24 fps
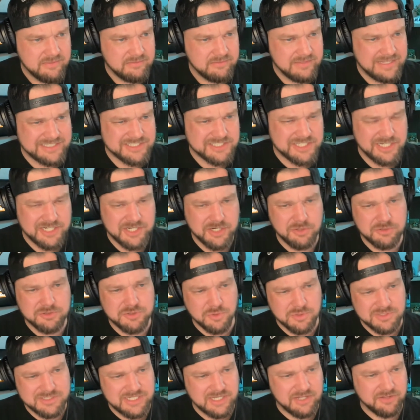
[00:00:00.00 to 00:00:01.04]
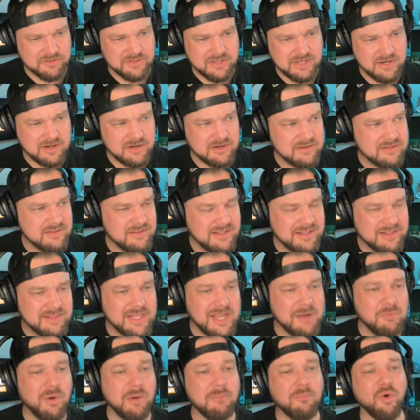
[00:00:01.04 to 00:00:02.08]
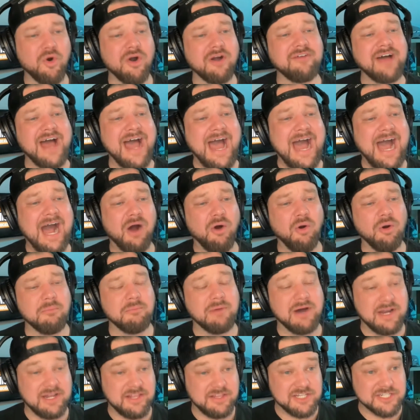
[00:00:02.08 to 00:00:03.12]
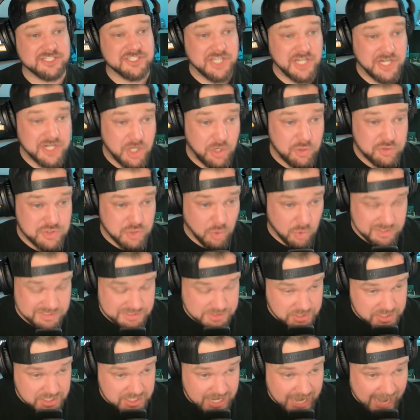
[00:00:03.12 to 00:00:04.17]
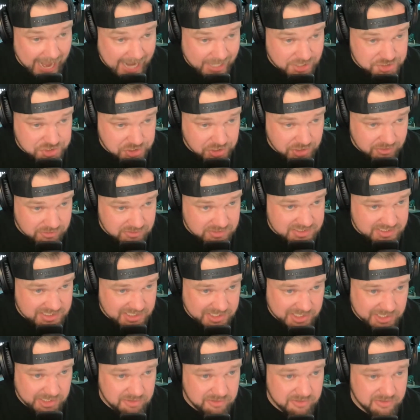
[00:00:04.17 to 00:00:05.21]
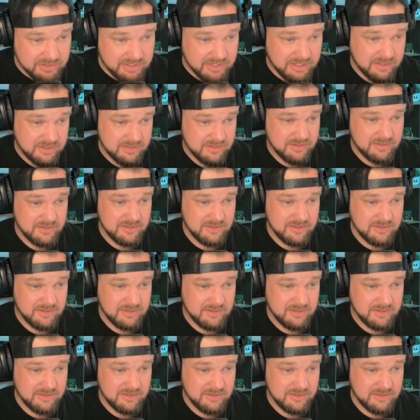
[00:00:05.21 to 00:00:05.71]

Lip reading: that's going to go towards healthcare. They want more of our money that's going to go towards national security.